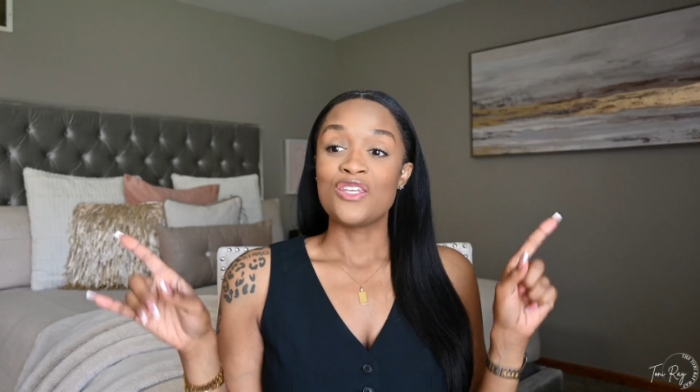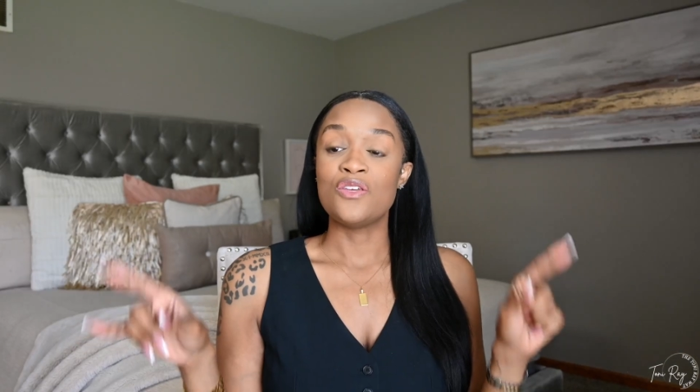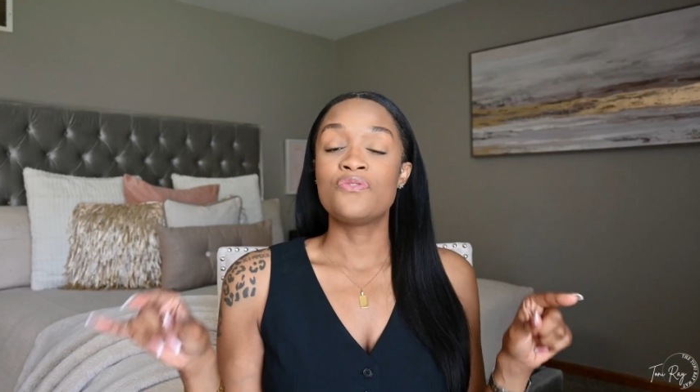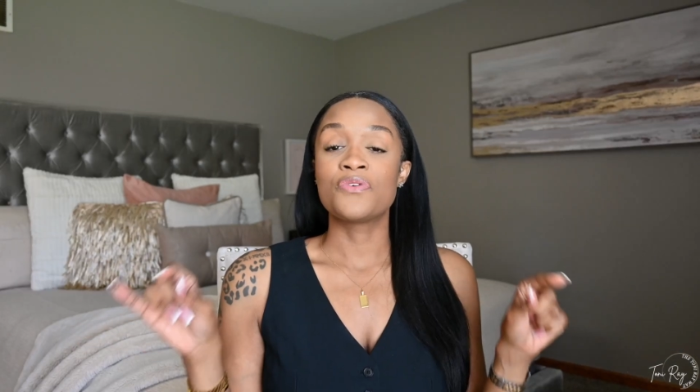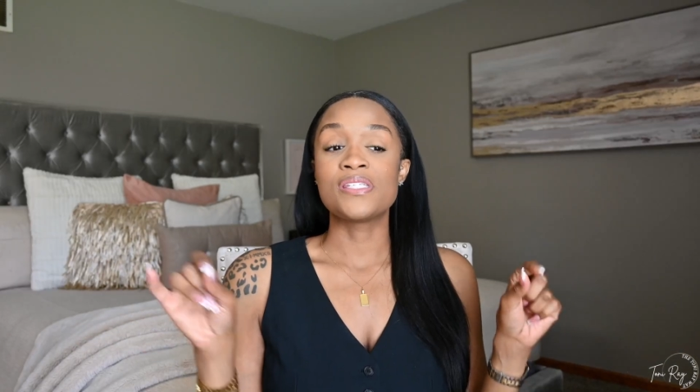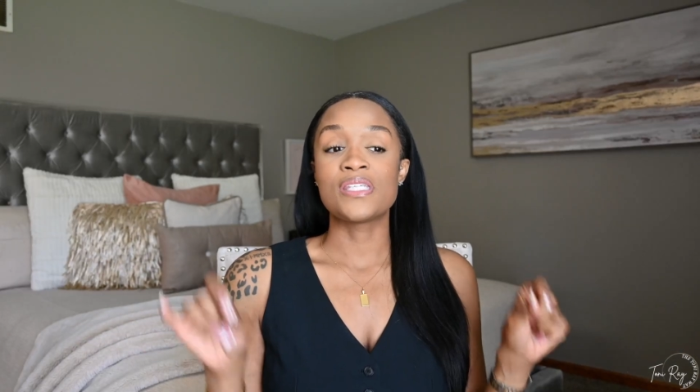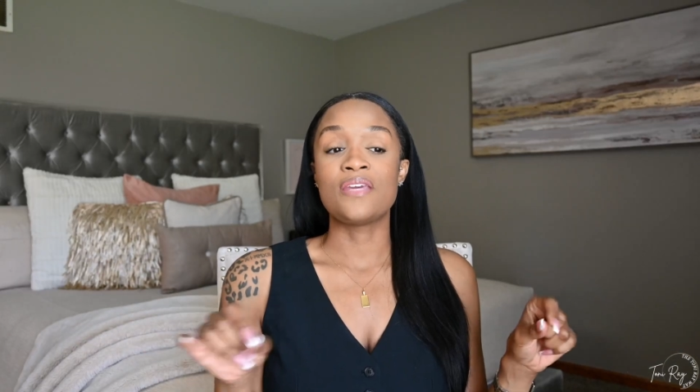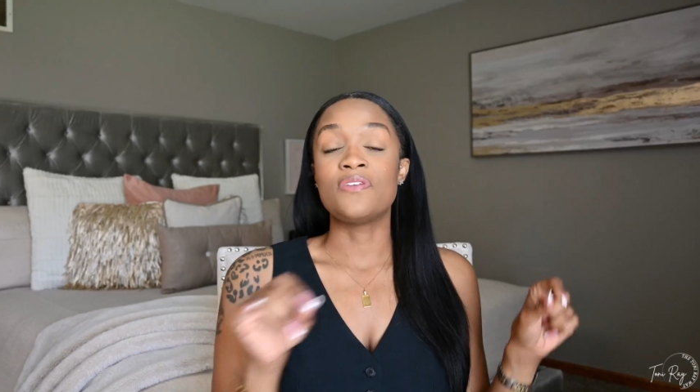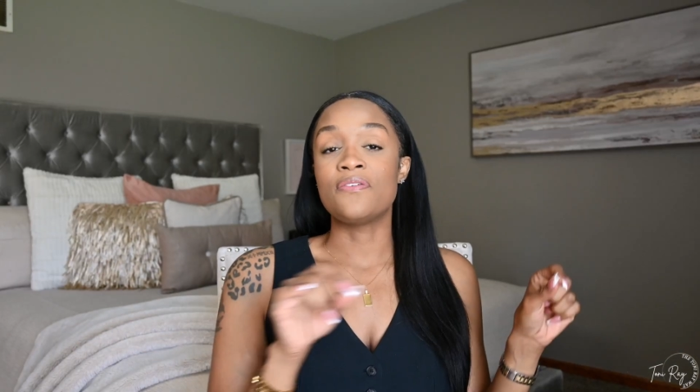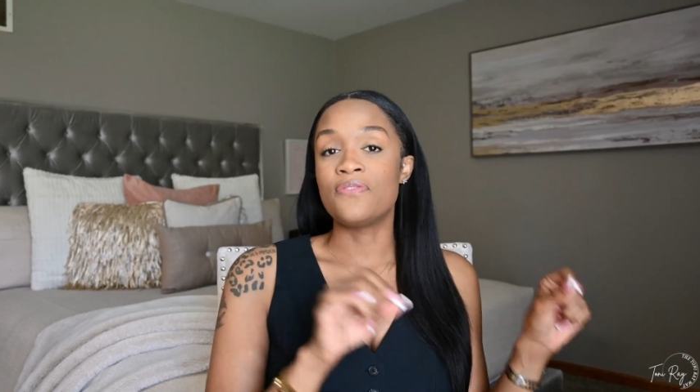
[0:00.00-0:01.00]
you've
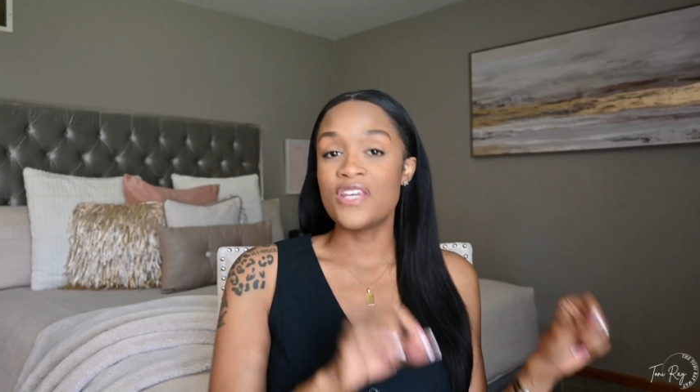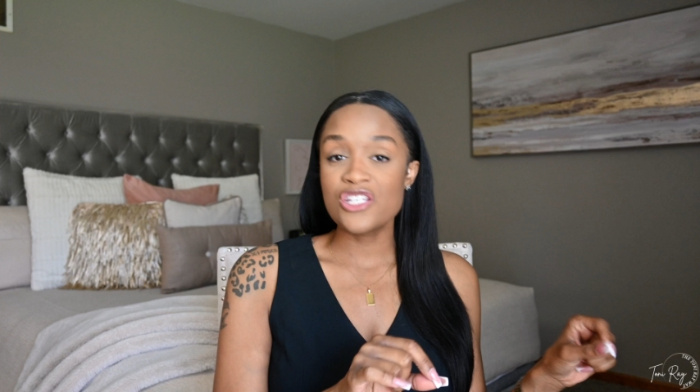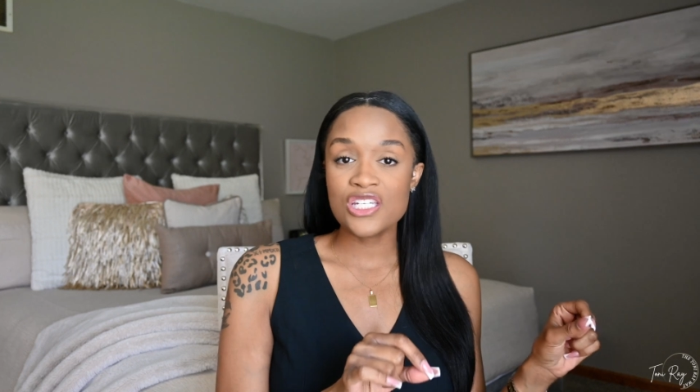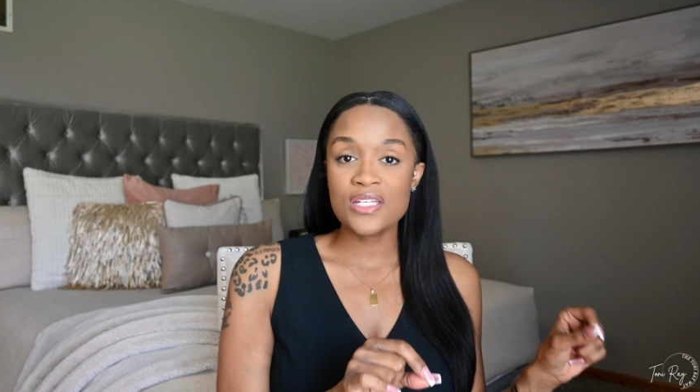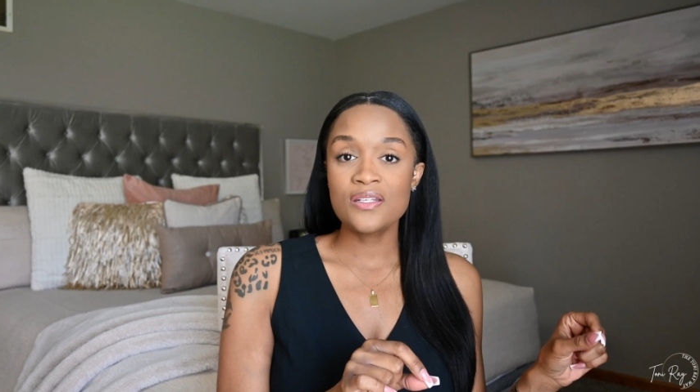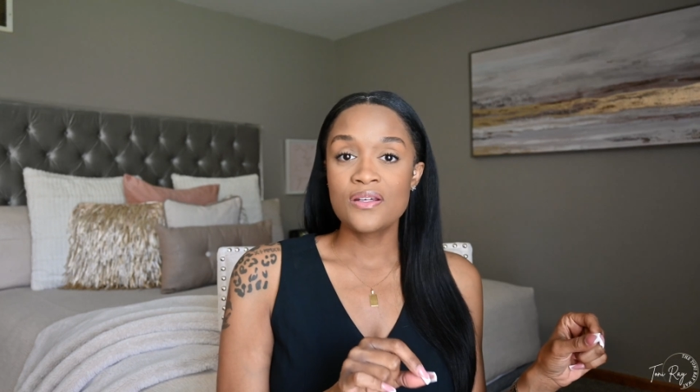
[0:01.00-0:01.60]
received a vision,